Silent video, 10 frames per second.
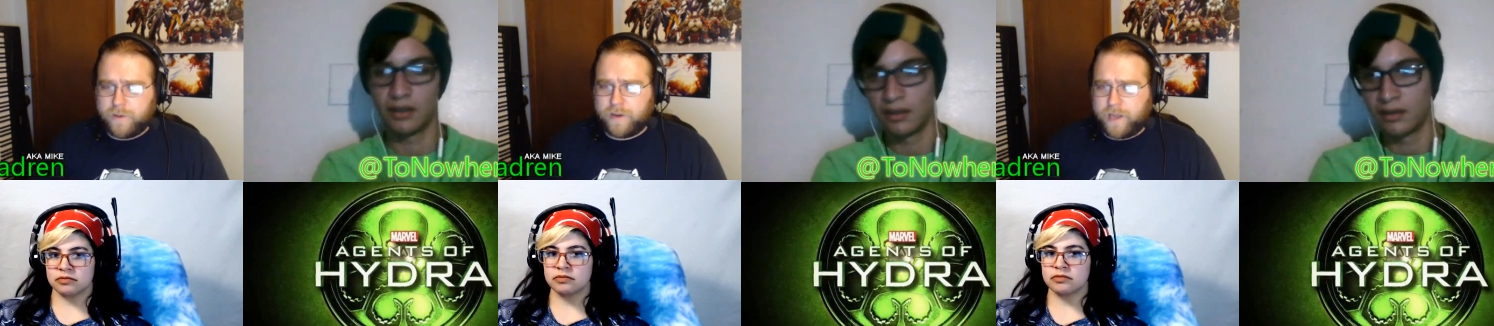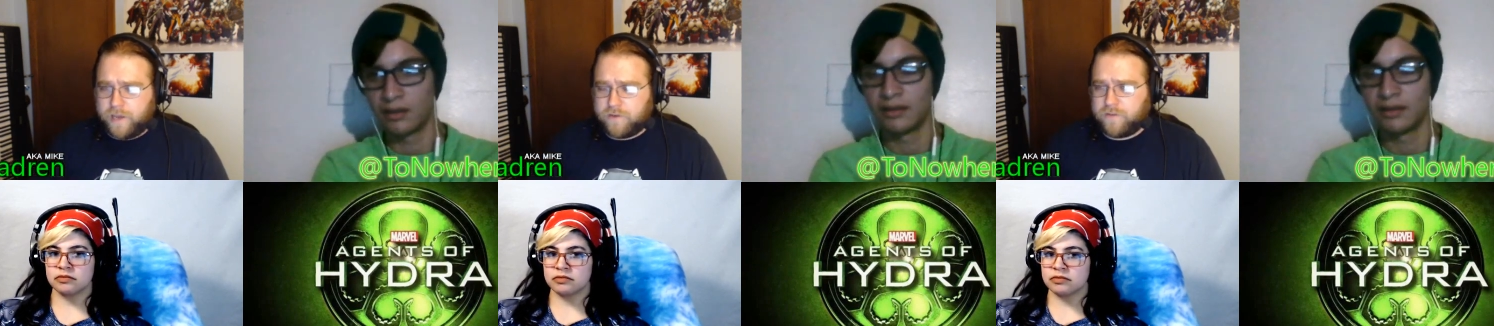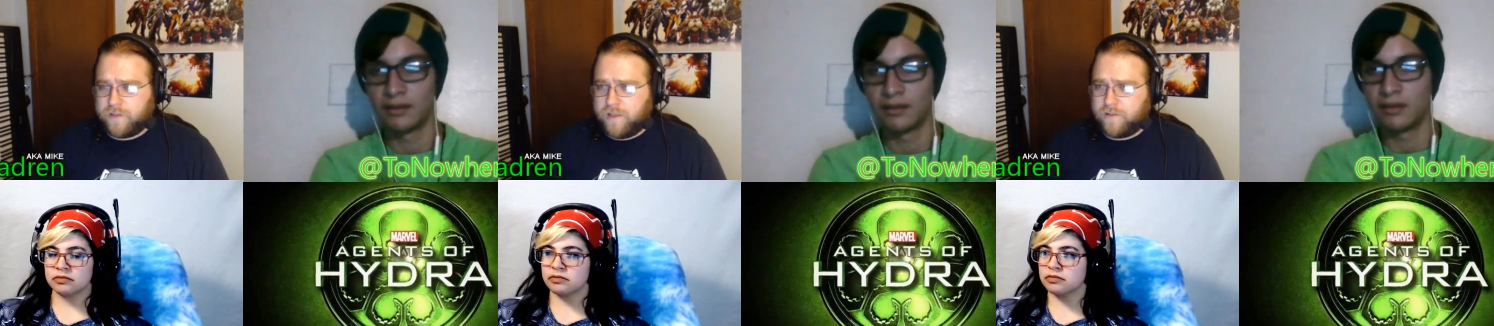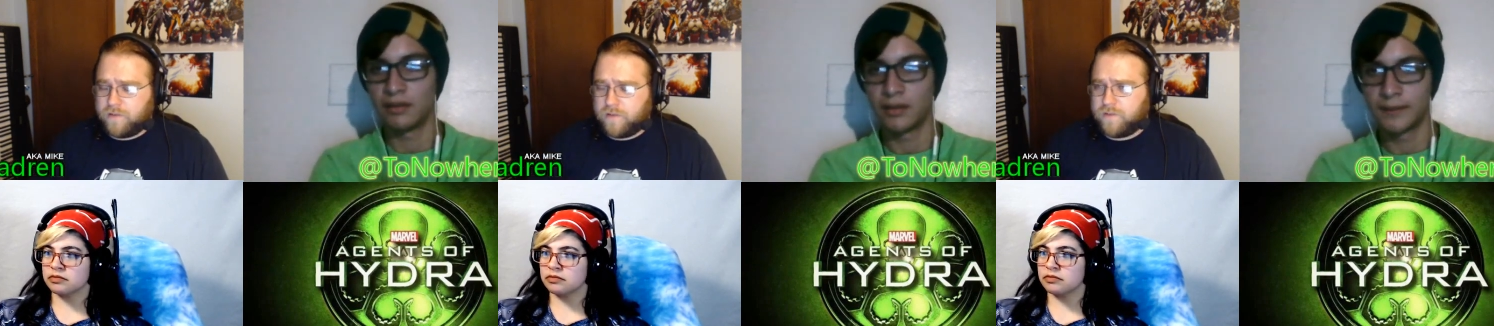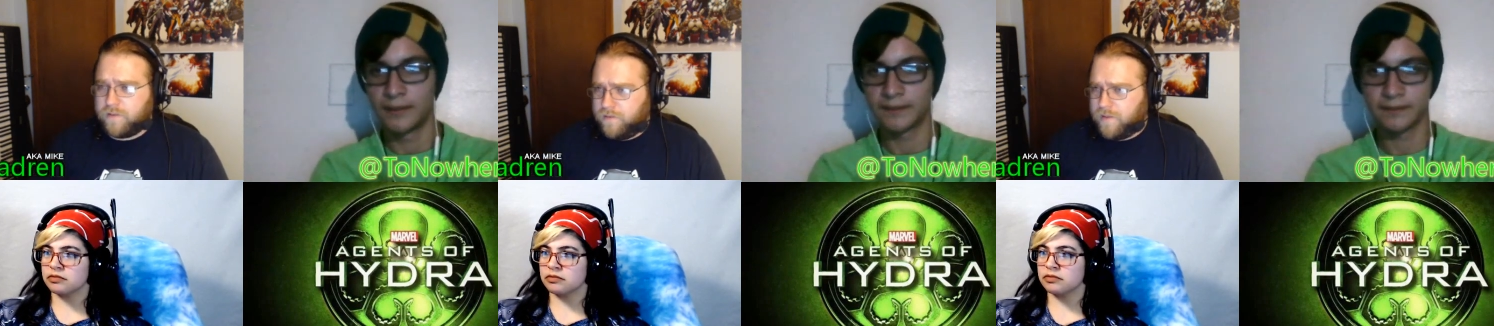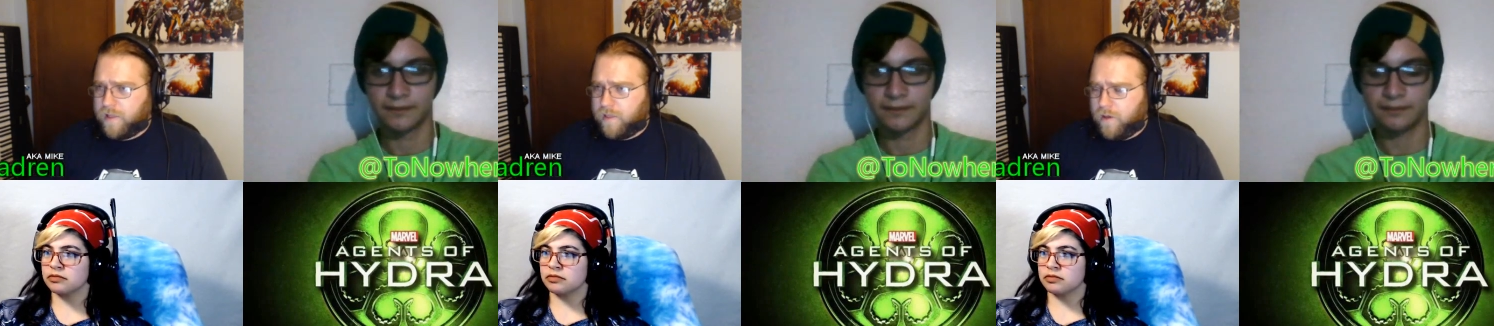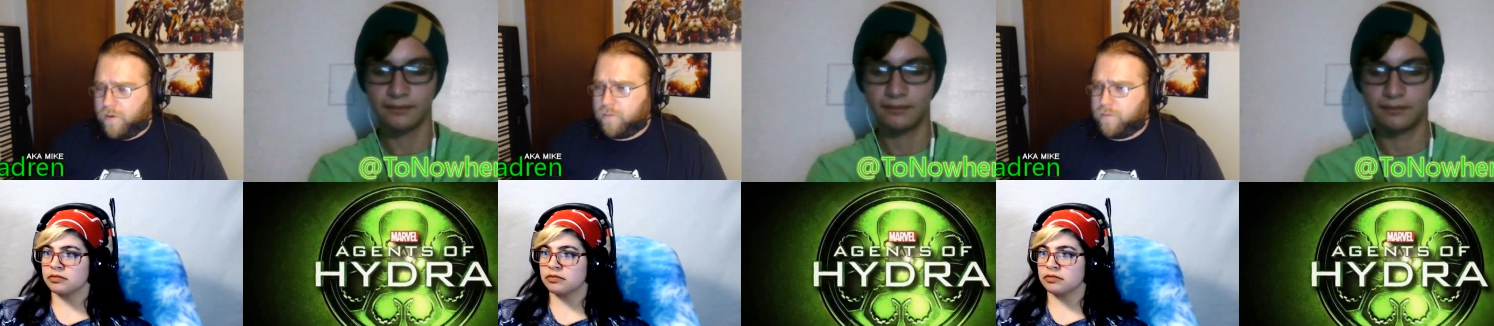Speaker 1: what Hydra says, just to stay
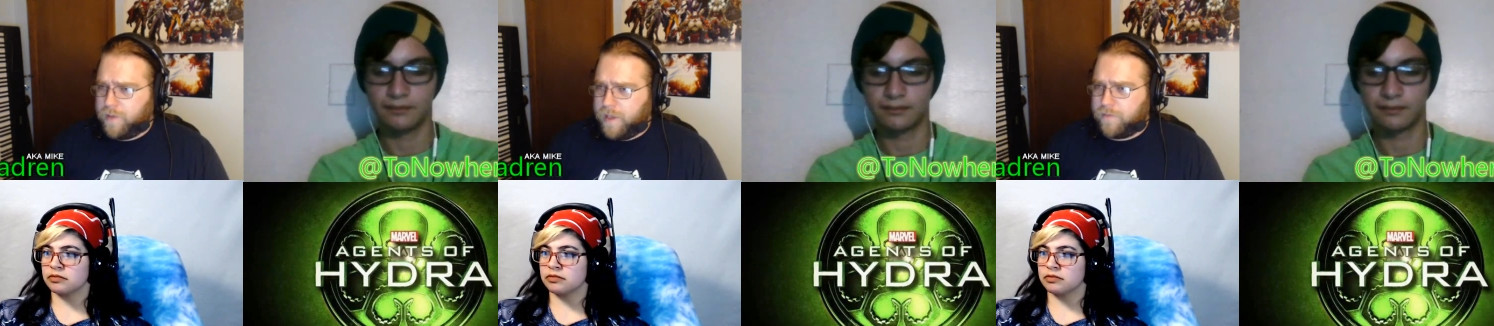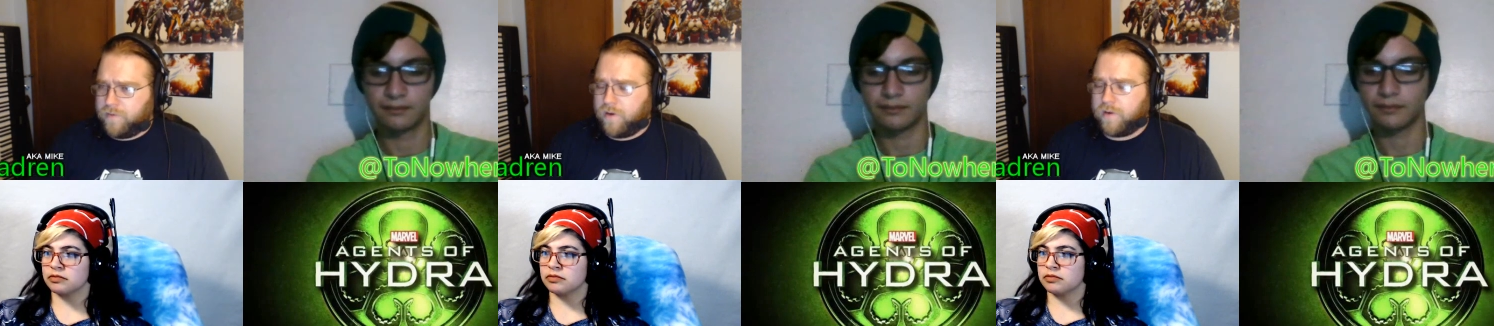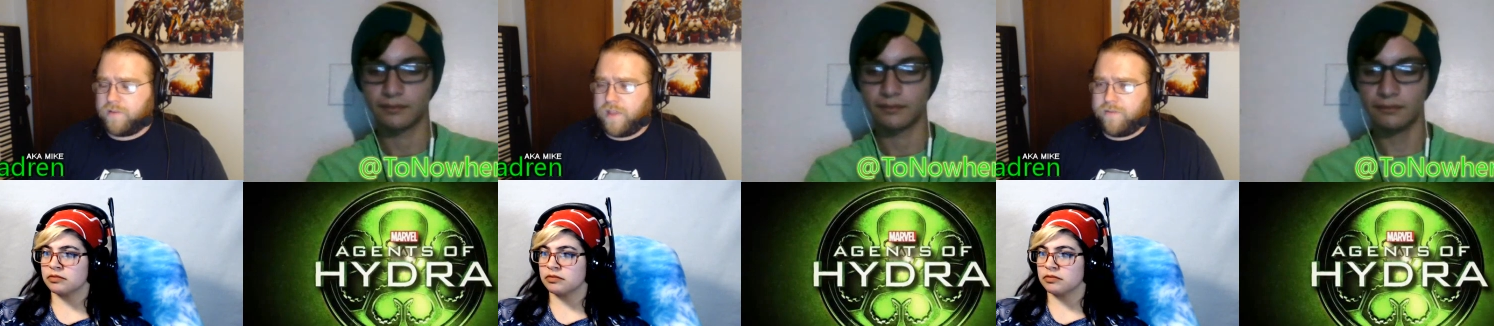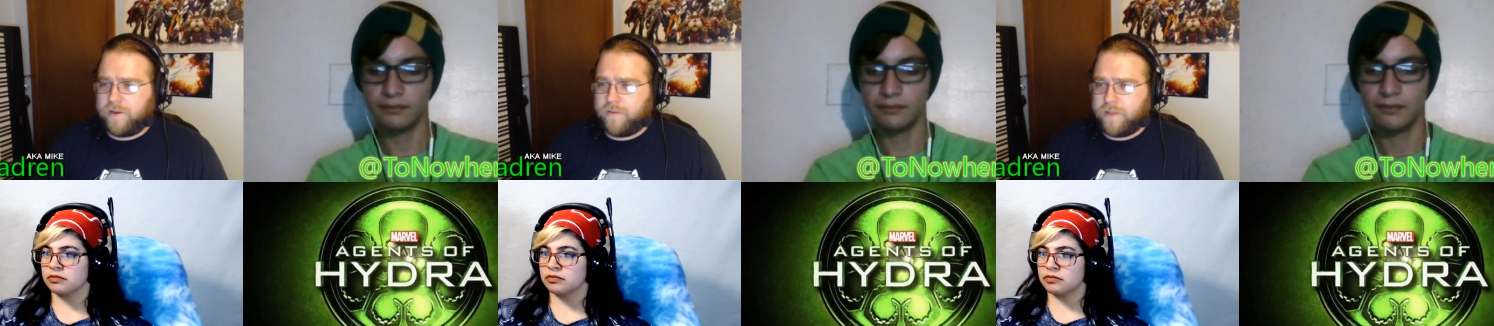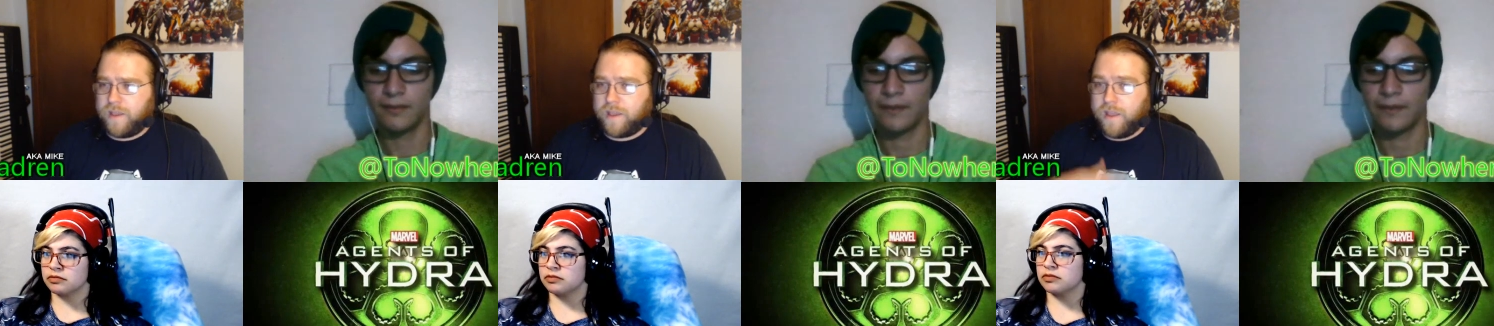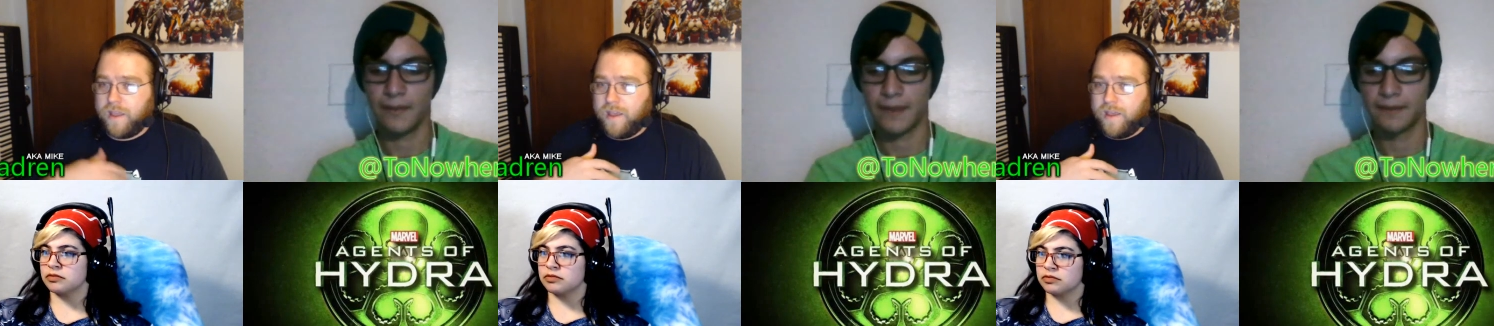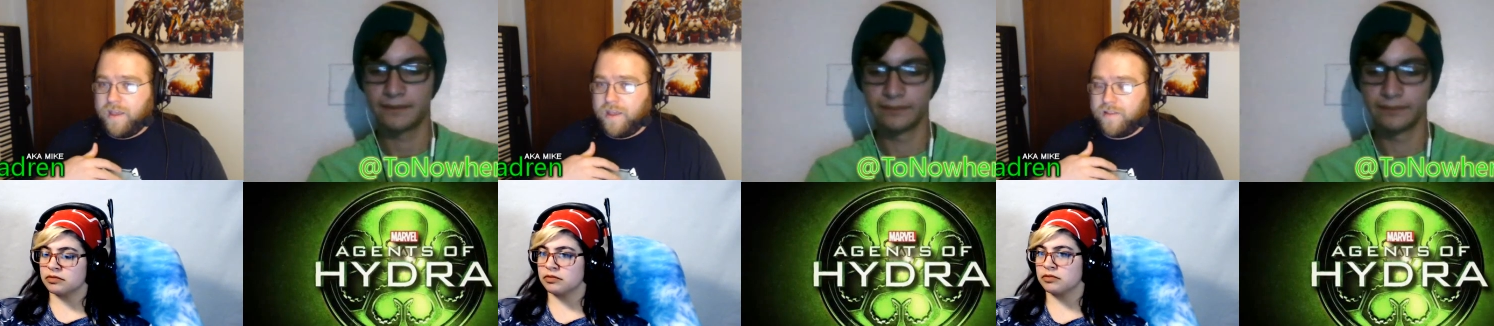low, keep his daughter safe and everything
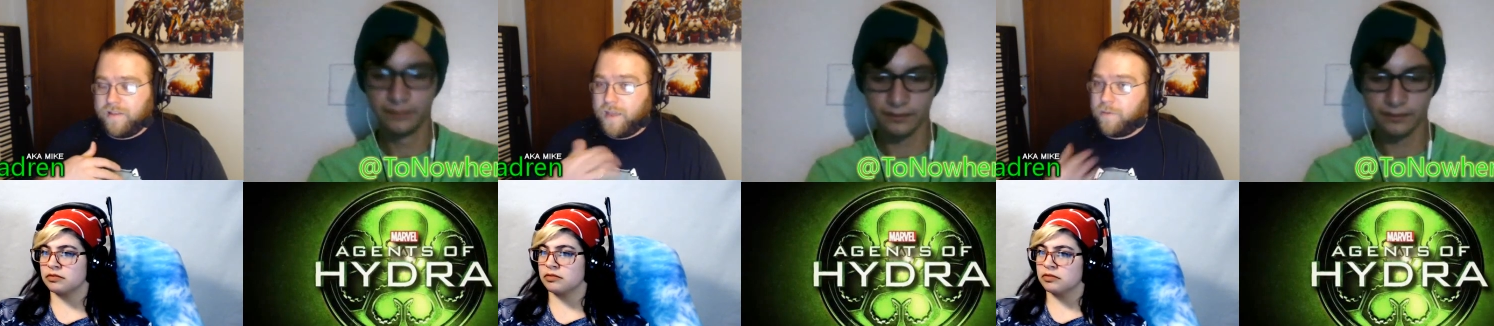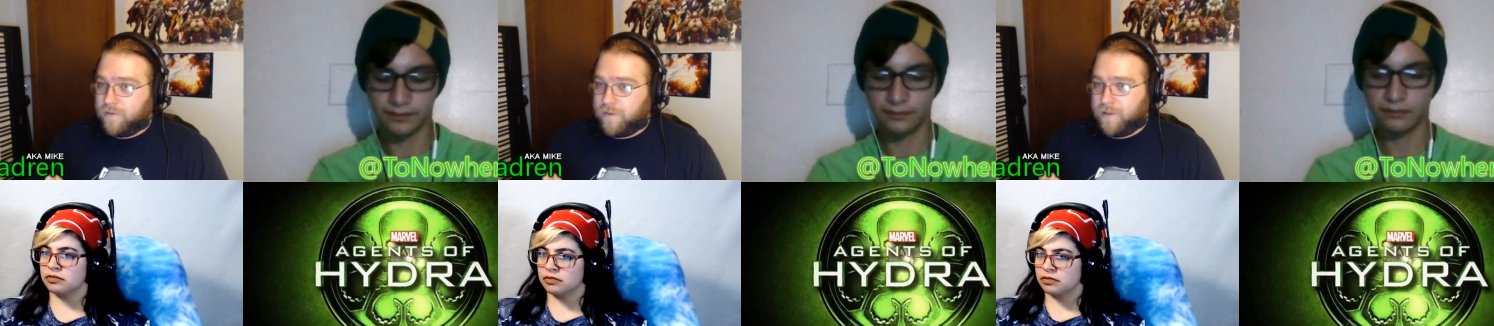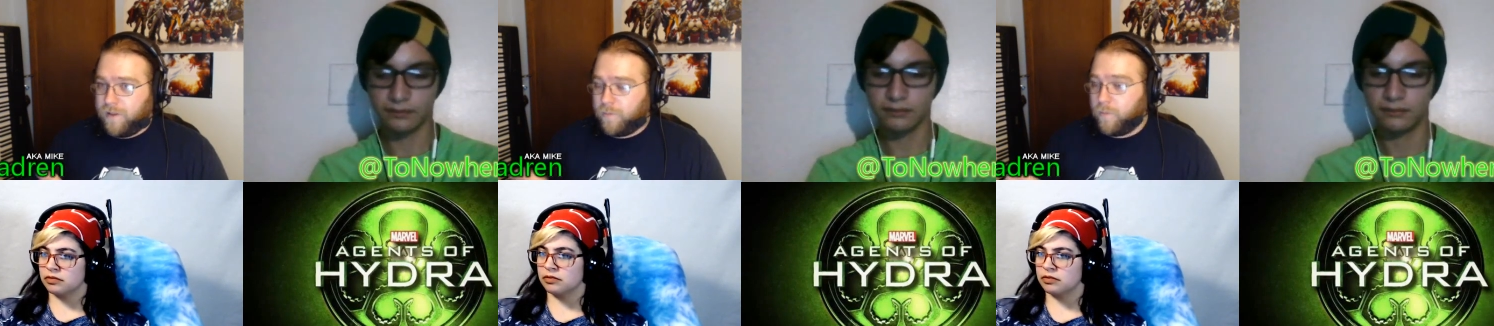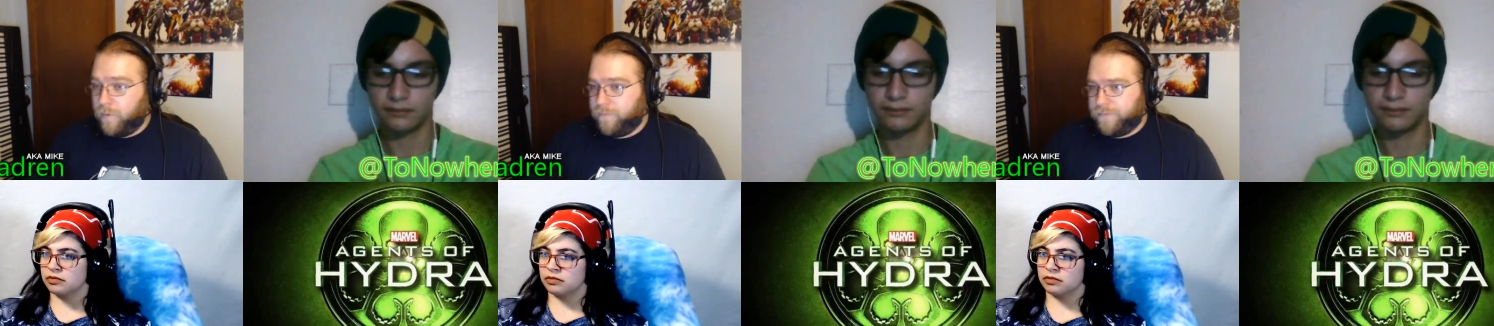today was the you know well,